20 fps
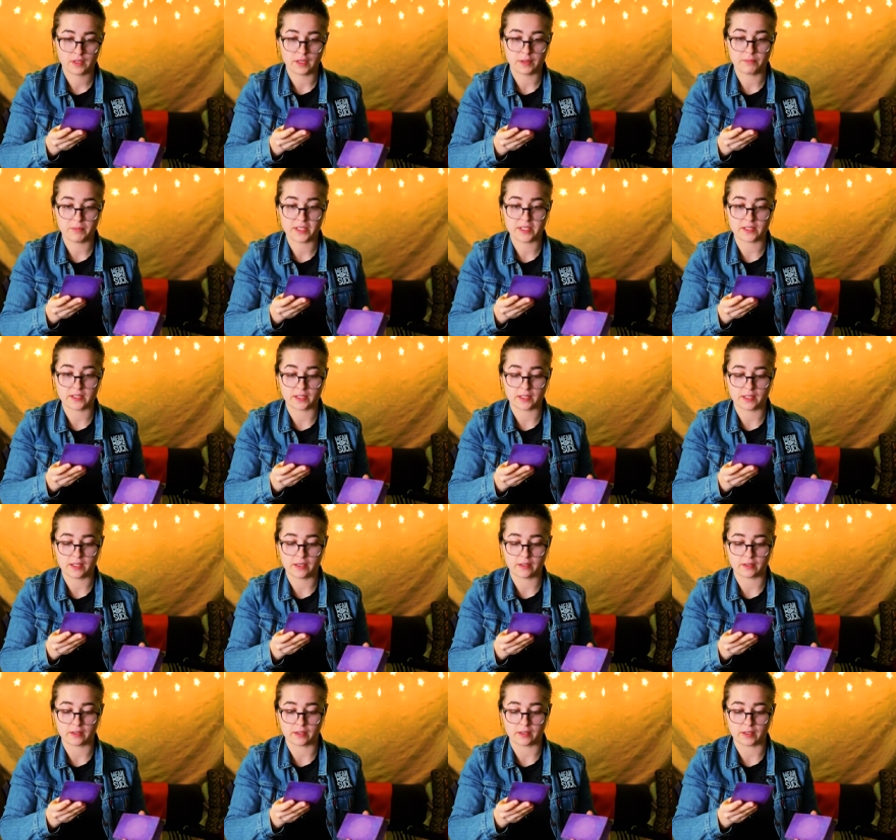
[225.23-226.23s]
Mystic
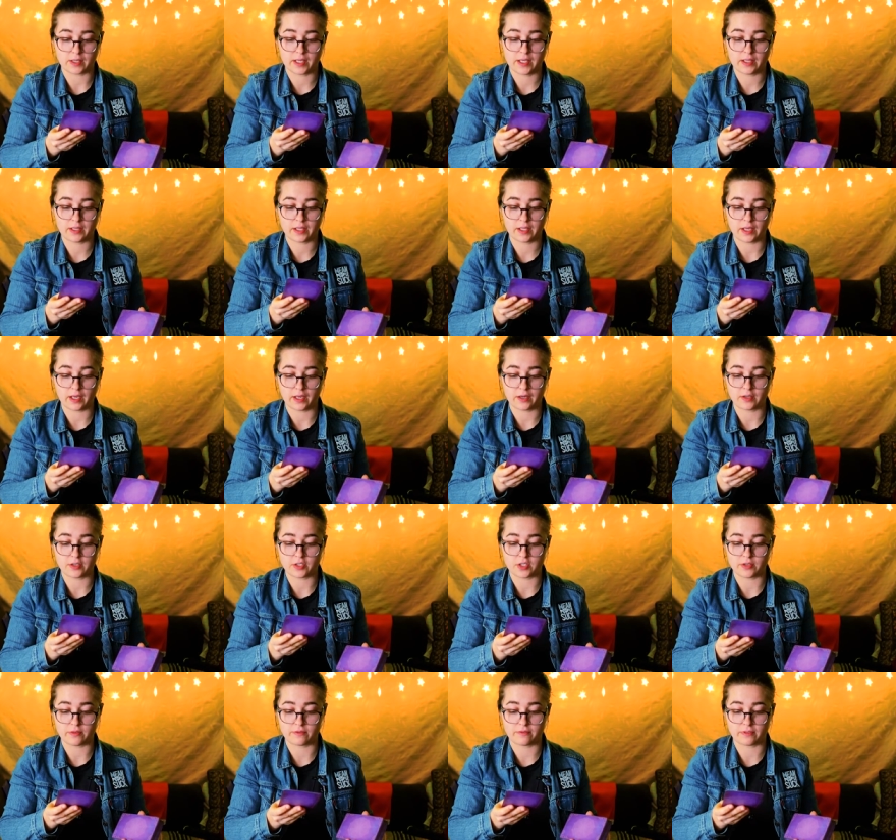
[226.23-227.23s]
healer, healing
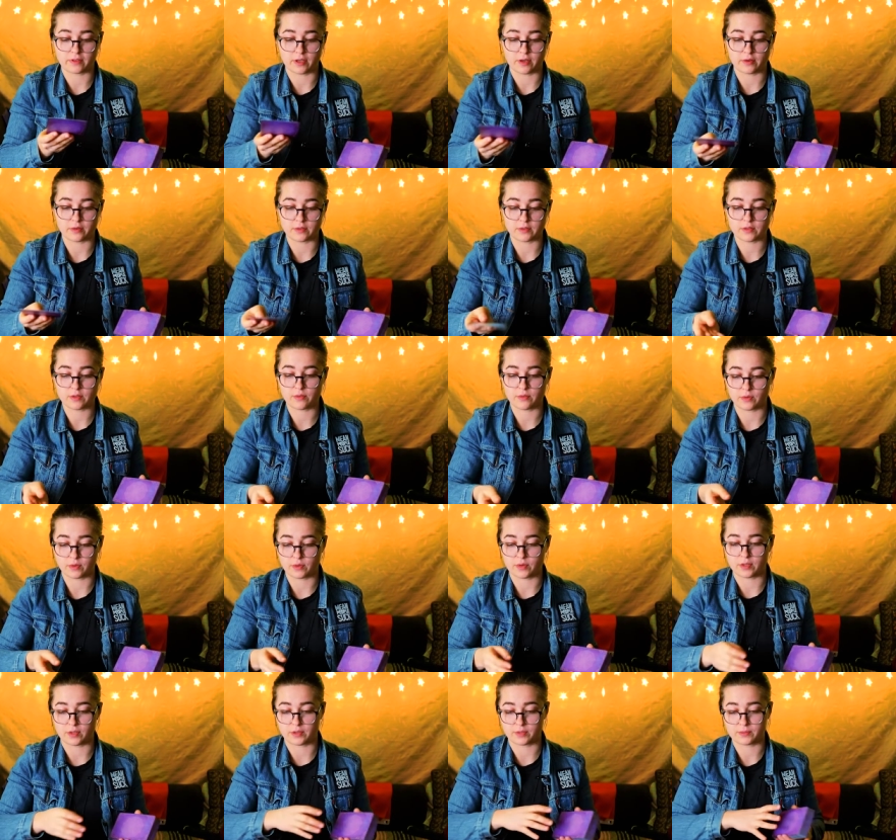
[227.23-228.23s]
energy flows through
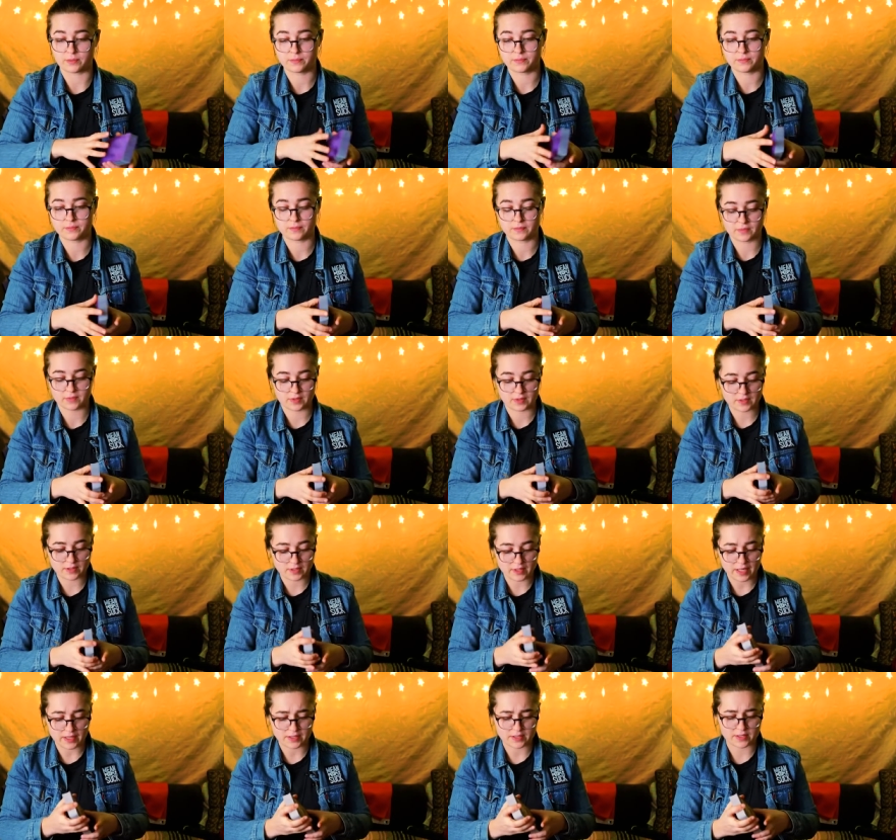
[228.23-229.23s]
you.
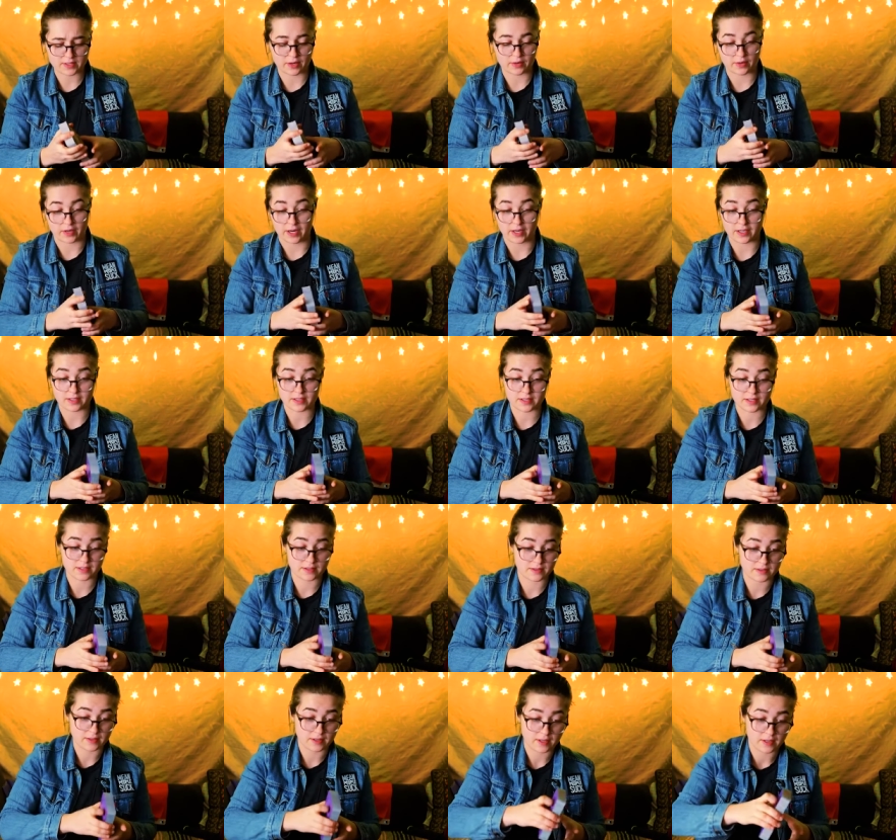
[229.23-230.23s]
That's so nice.
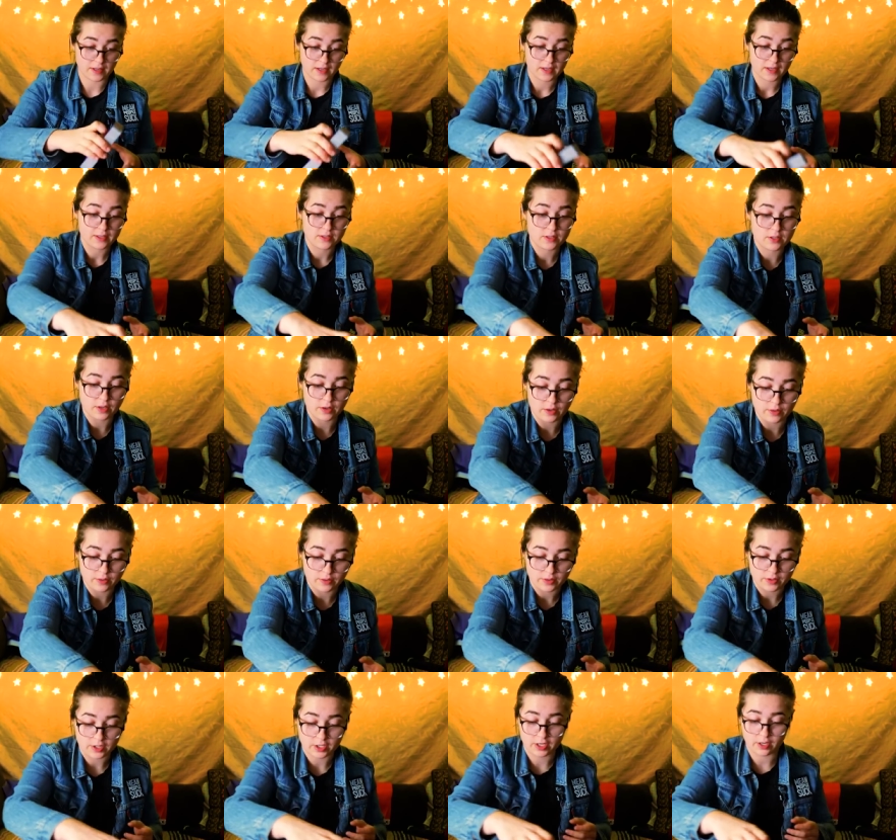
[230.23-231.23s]

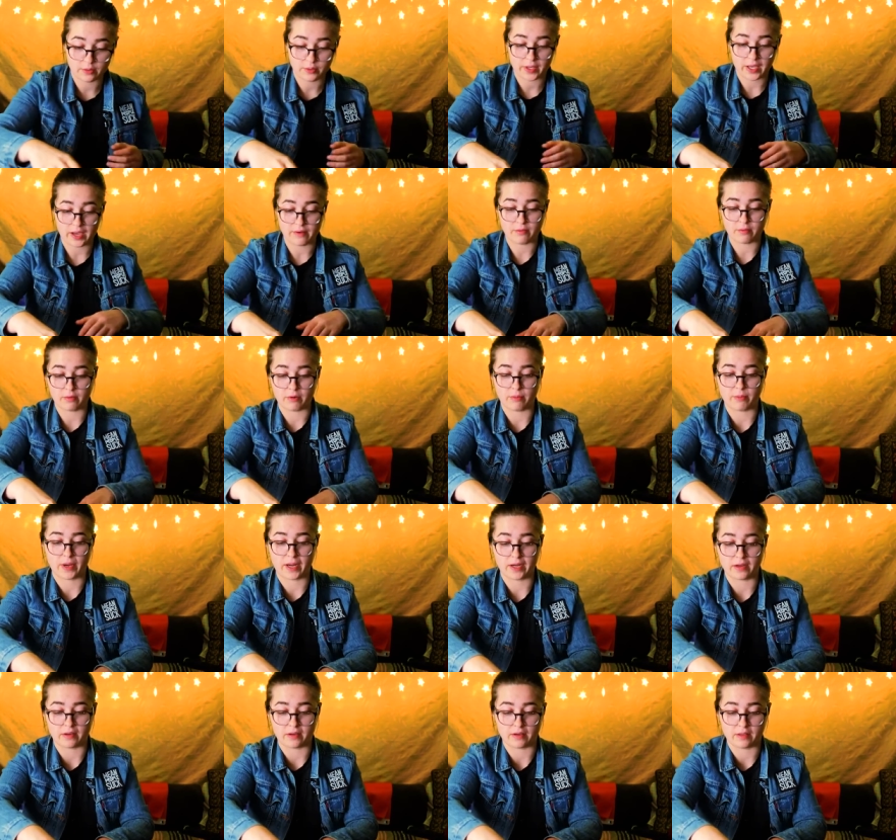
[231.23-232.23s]
So here we have a
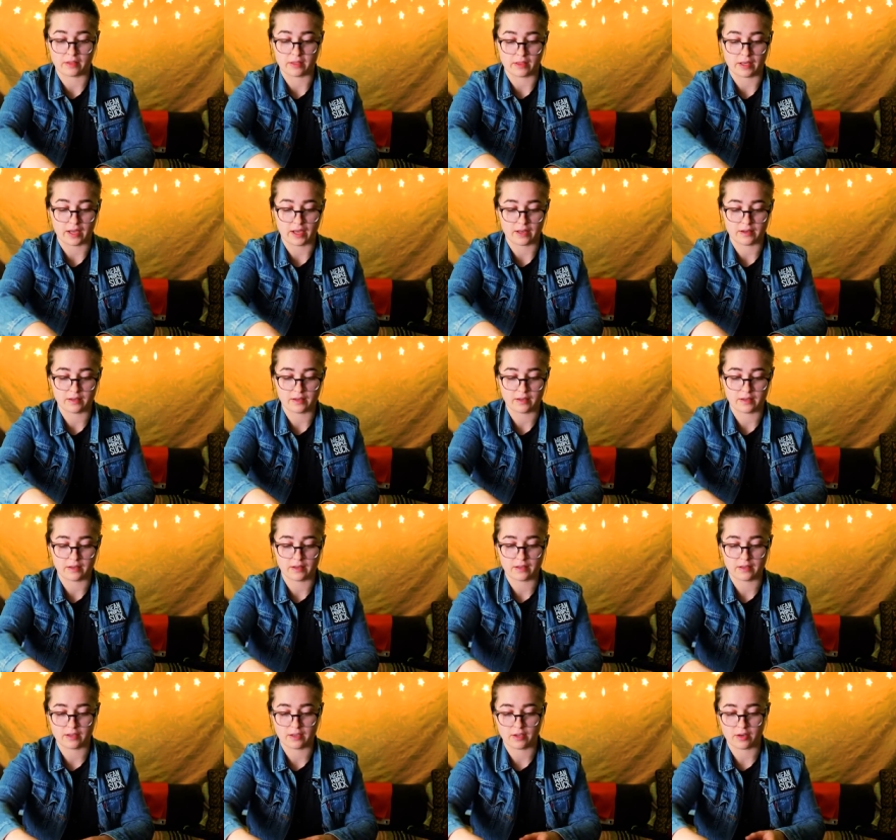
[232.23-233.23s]
reminder that,
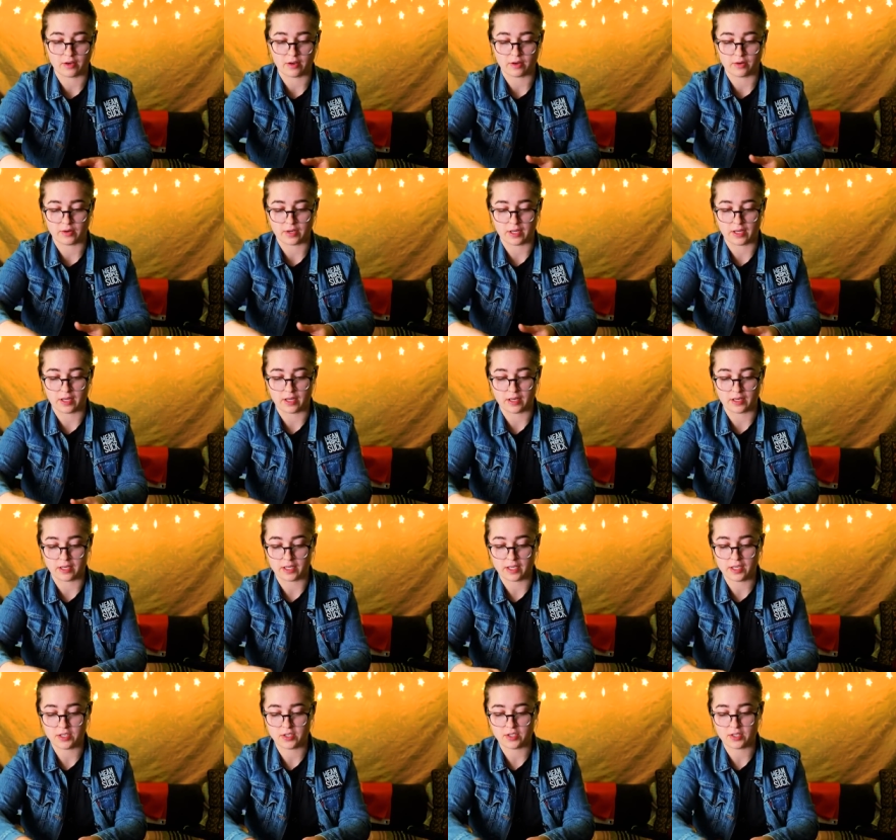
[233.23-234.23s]
you know, in
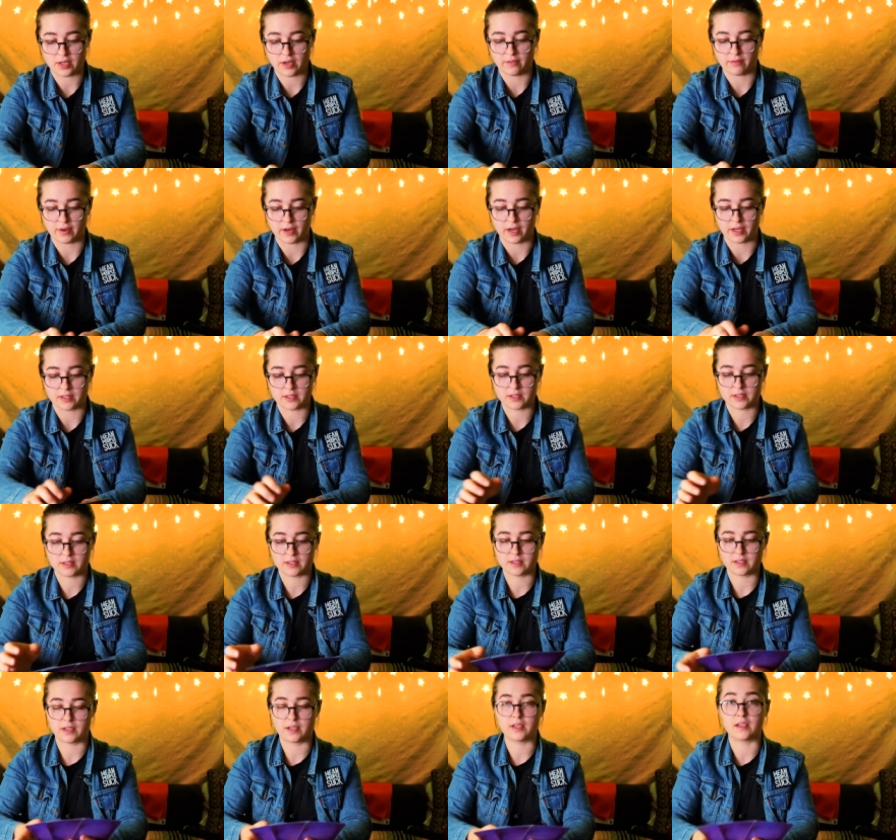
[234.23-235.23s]
each of
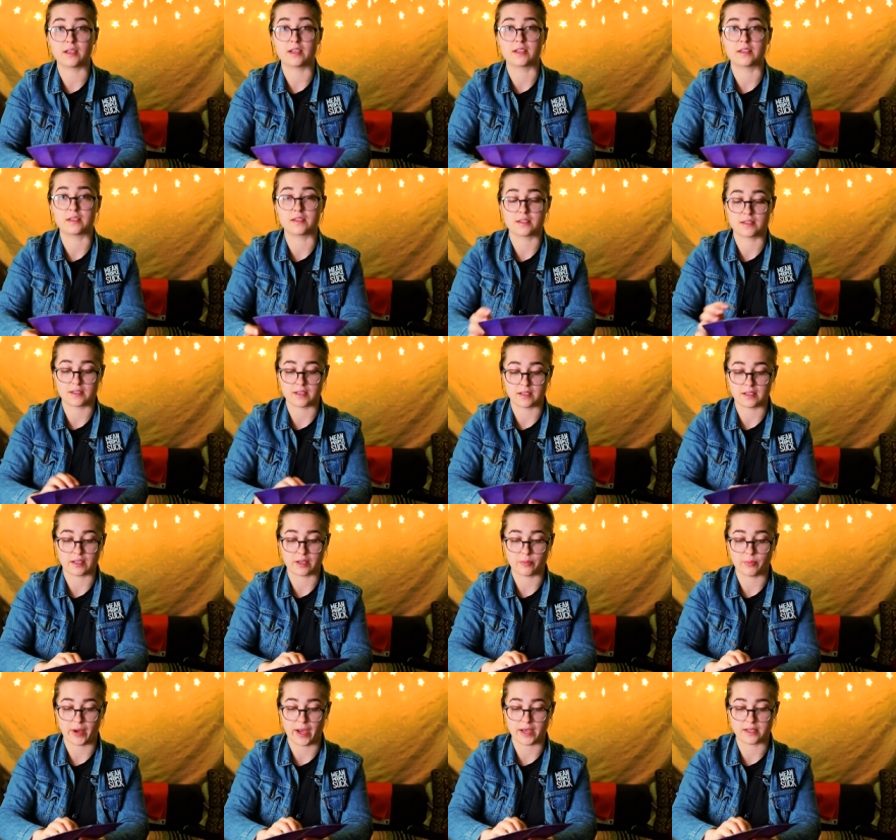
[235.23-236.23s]
us is the
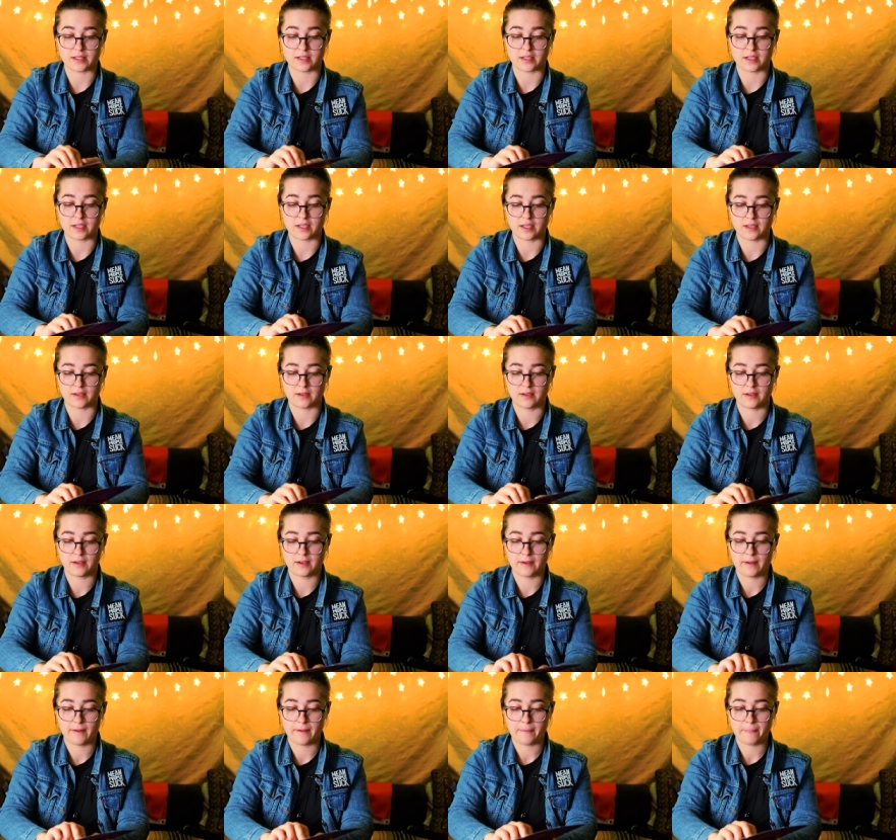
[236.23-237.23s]
capacity
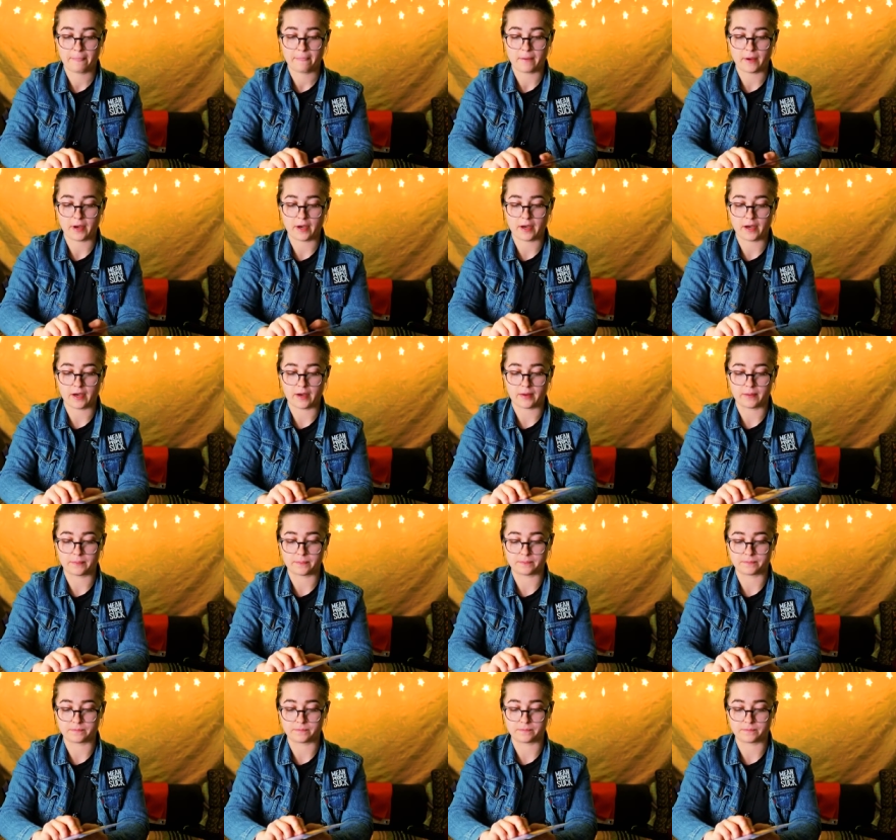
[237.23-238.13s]
to